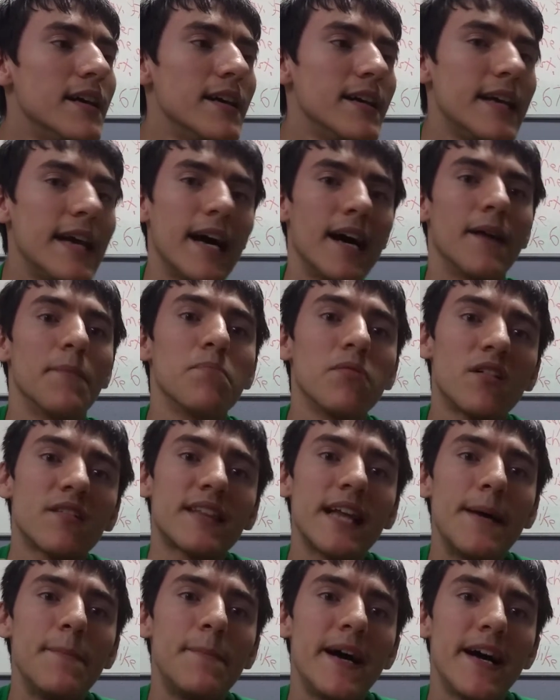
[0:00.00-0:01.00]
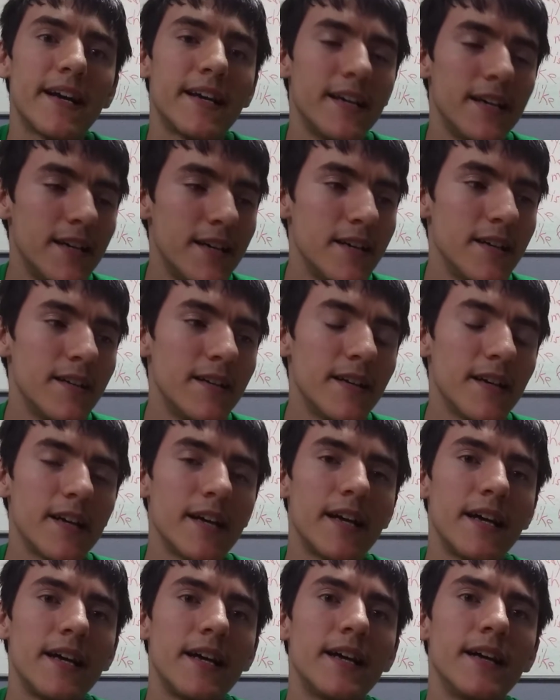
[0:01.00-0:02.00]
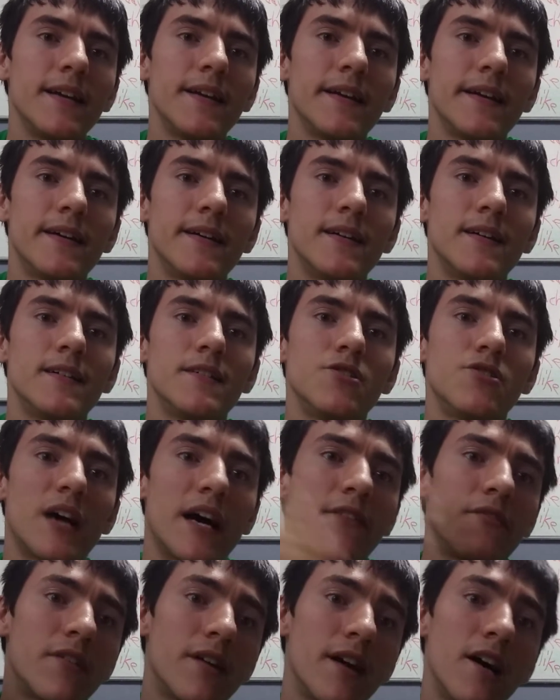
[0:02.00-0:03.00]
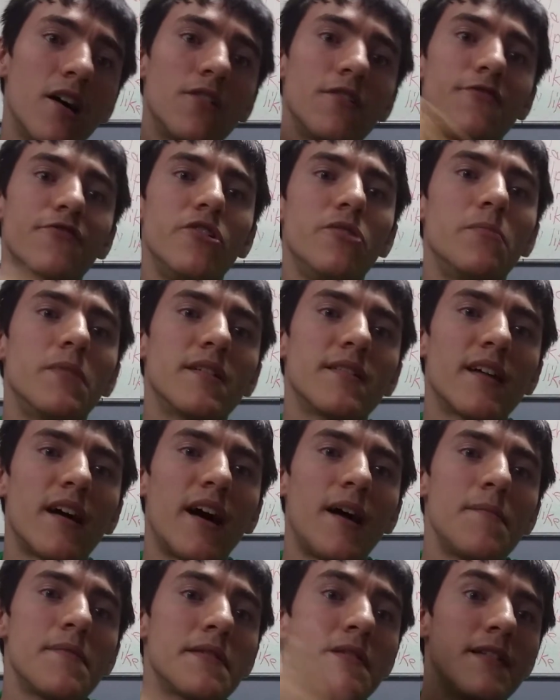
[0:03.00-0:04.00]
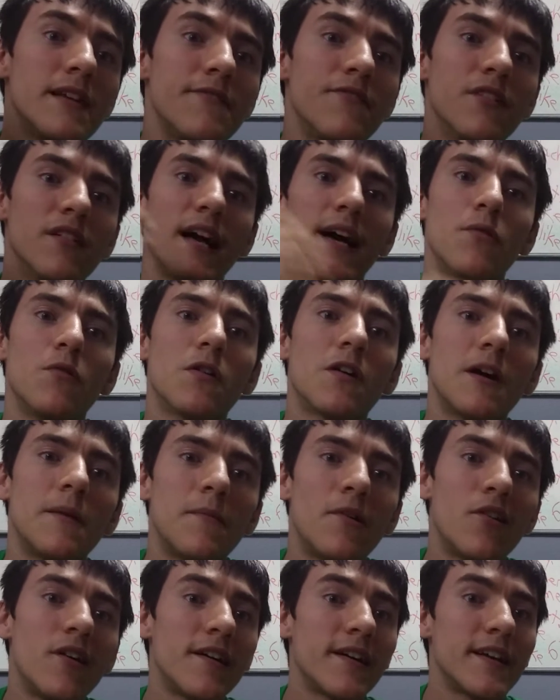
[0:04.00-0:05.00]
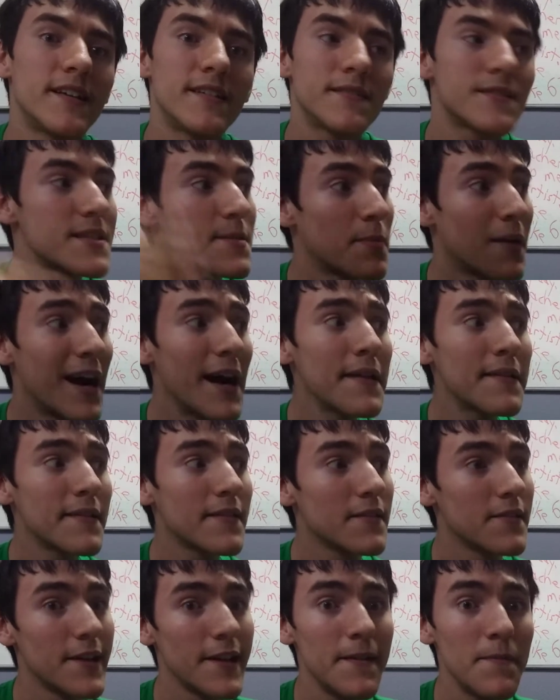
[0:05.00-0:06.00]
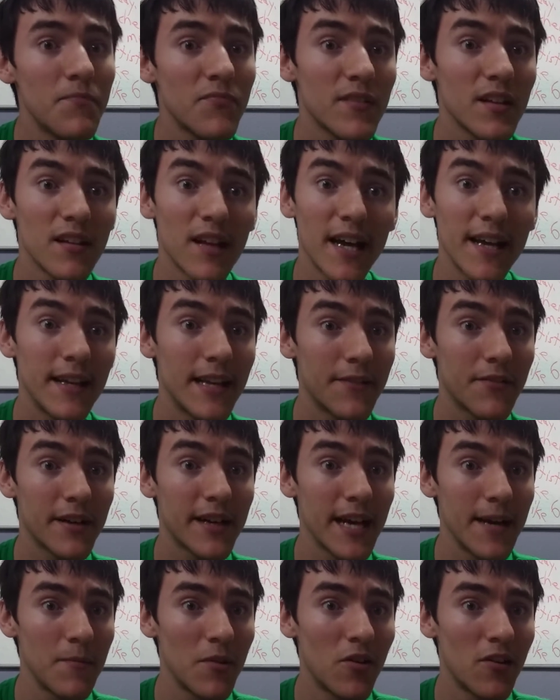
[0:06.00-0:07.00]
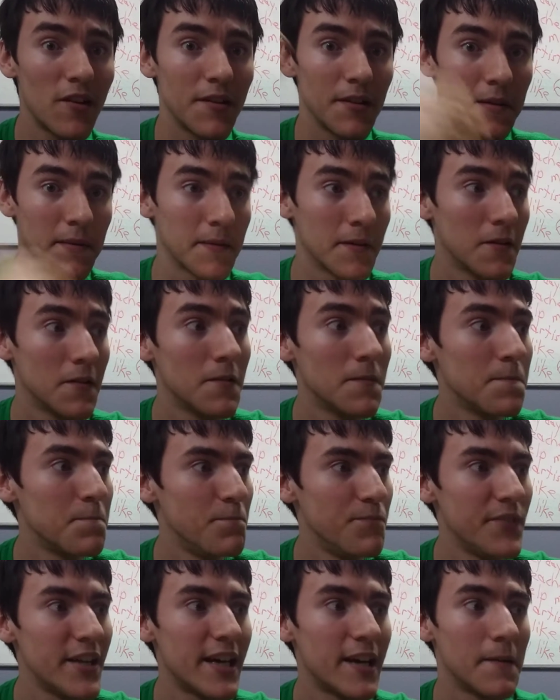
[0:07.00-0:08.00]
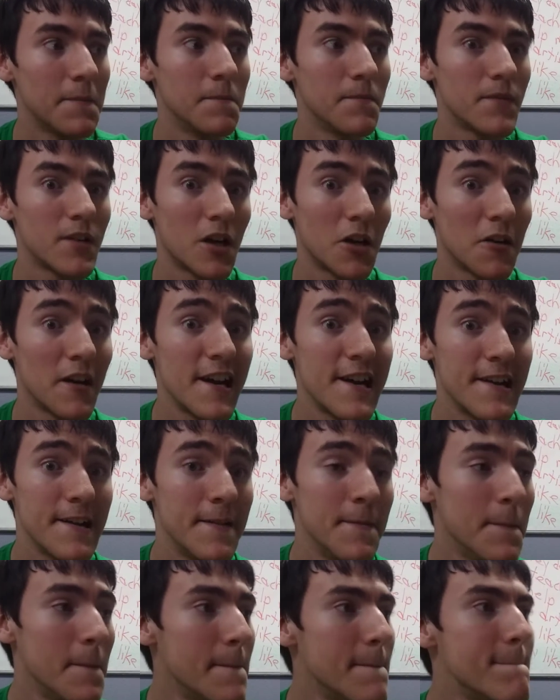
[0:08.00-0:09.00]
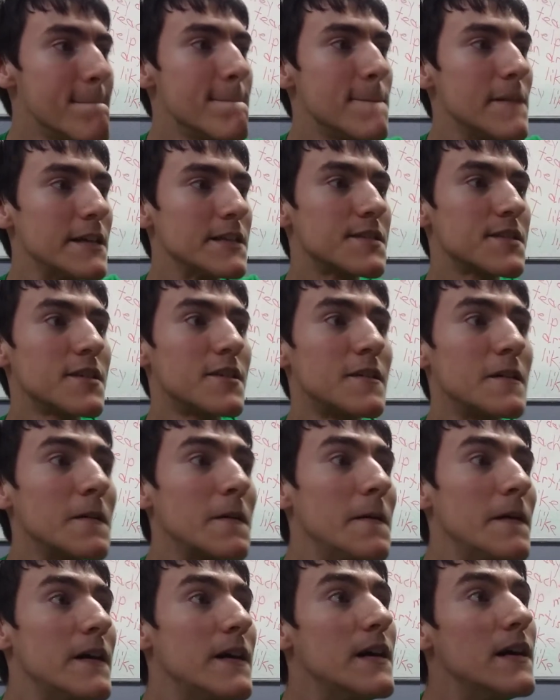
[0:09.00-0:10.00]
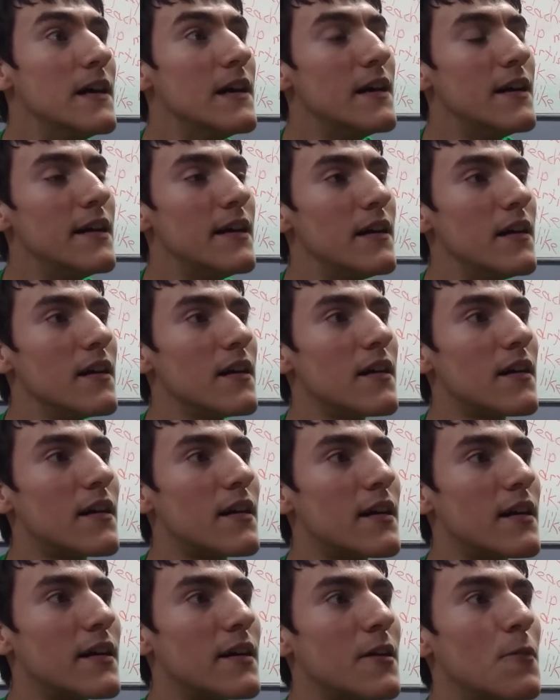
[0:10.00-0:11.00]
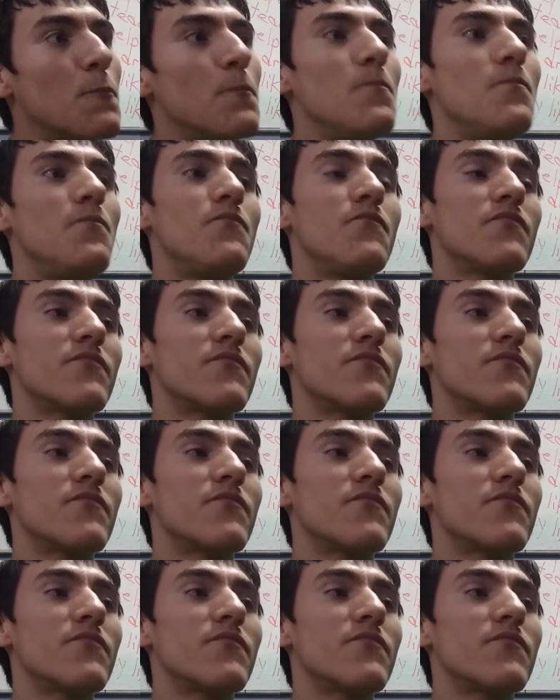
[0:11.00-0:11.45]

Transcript: yeah, I plugged that back in and drive around a few more times to see if the light will come on. And surprisingly, the light never came on. So yeah, hooray. So um,